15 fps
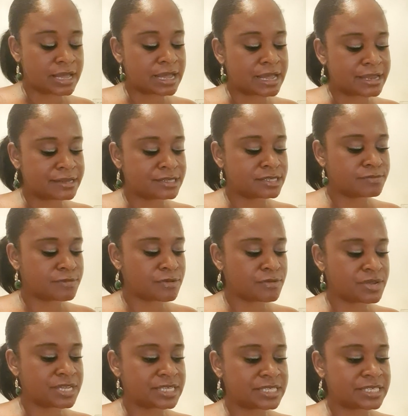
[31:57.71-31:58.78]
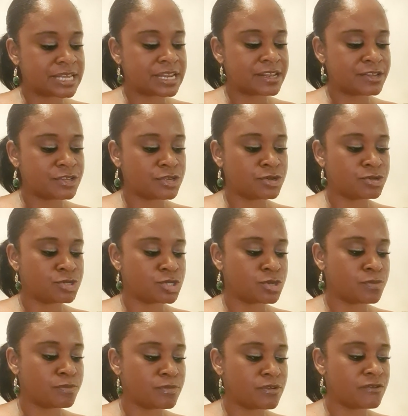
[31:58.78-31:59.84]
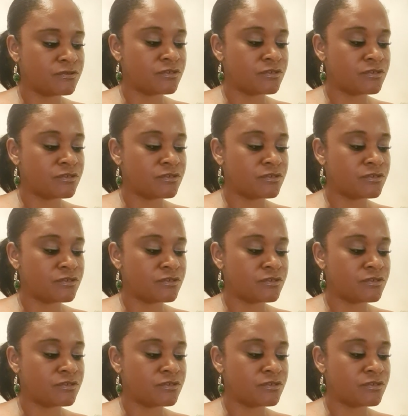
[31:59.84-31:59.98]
And Spirit is telling you to move